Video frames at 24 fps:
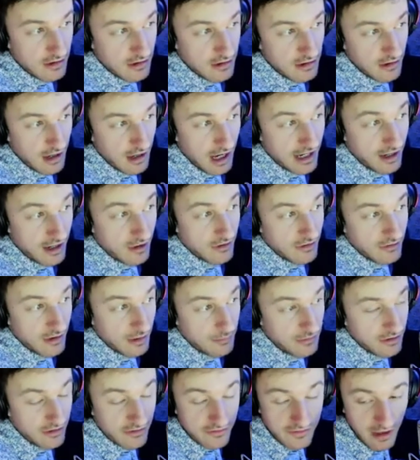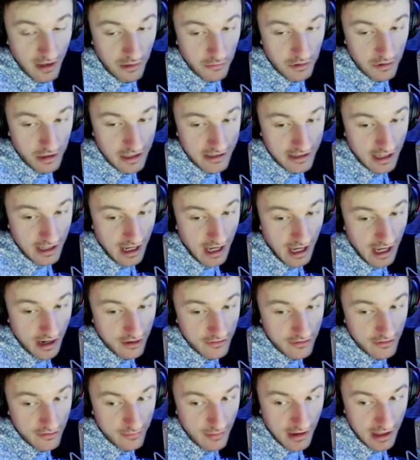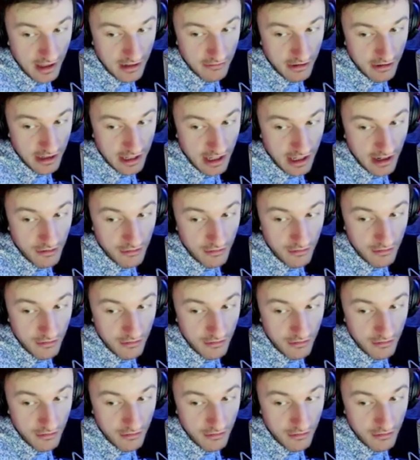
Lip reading: I know. I'm gonna say we need to hire this man right now.